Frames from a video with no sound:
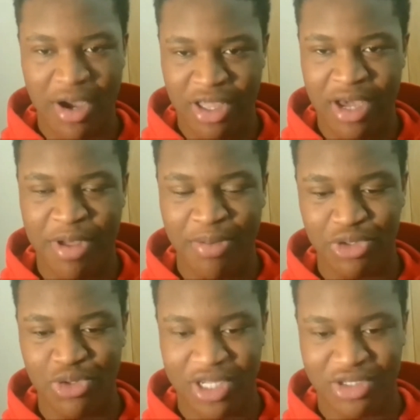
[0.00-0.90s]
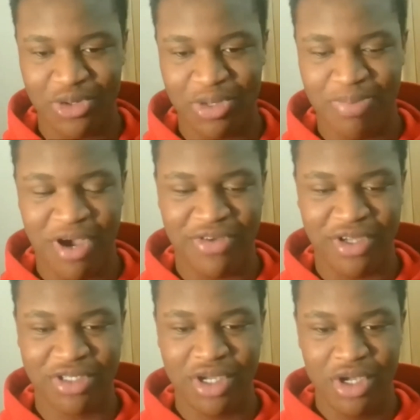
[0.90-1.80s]
yeah, people do know how to do it.
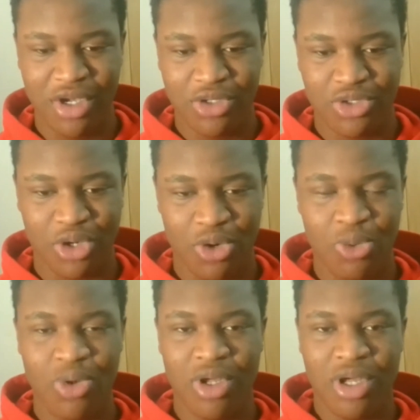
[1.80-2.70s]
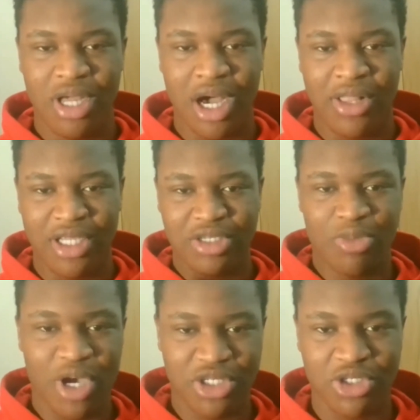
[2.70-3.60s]
Perfect. So I'll let some
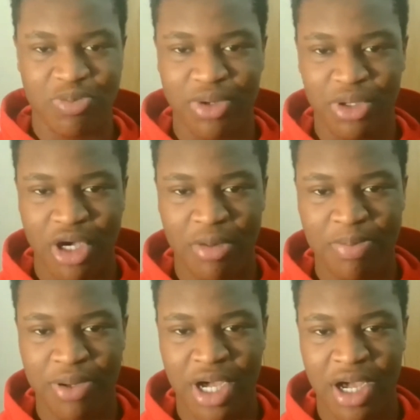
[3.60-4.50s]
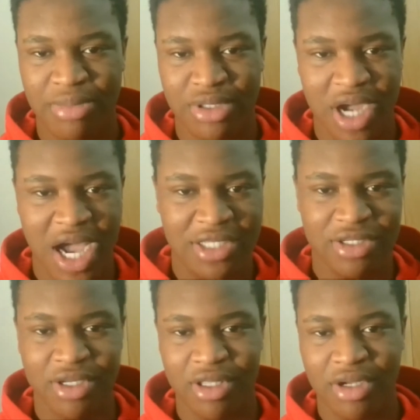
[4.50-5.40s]
questions build up, start
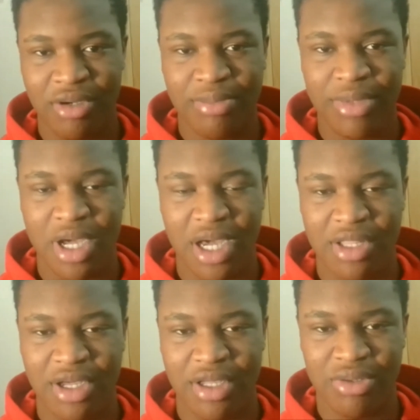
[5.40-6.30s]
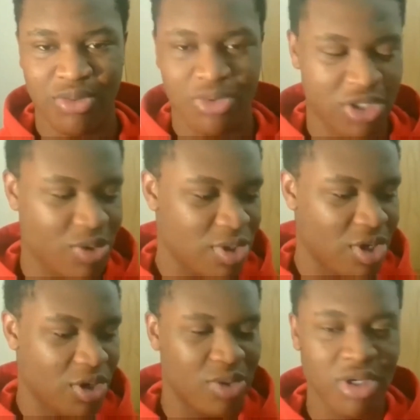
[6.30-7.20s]
asking them, and then we'll see where we
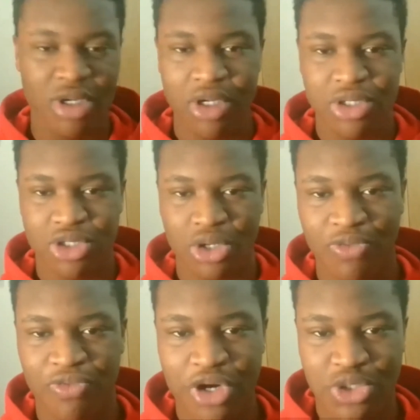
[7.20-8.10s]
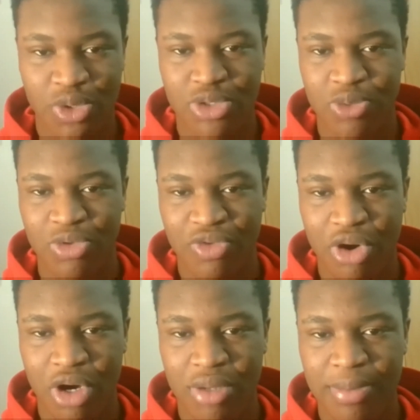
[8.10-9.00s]
go. So first one we've
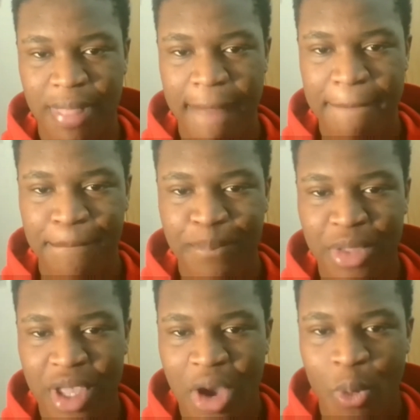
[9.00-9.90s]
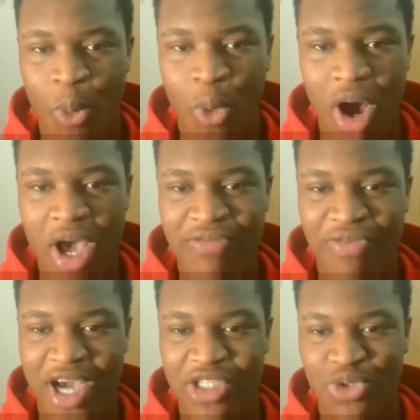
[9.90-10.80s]
got: what
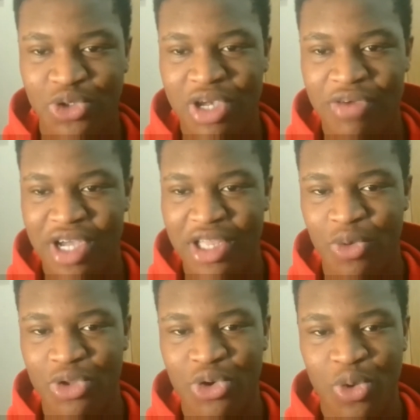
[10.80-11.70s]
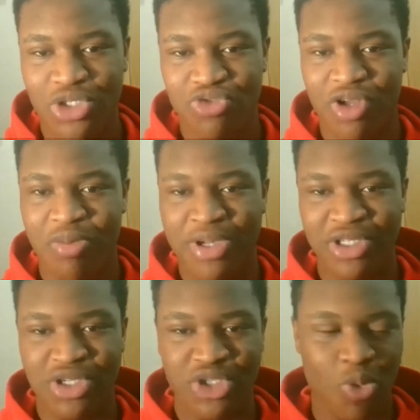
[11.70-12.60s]
advice would you give to anyone who wants to run a
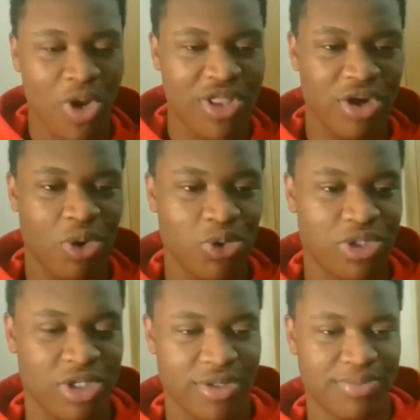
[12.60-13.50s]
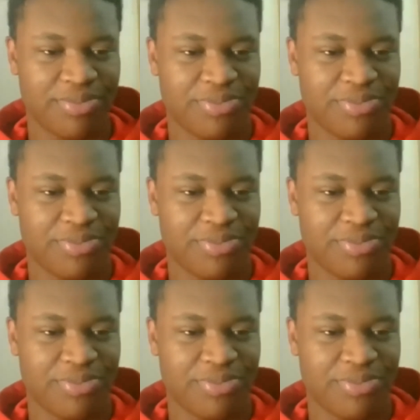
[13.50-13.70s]
business when they're older?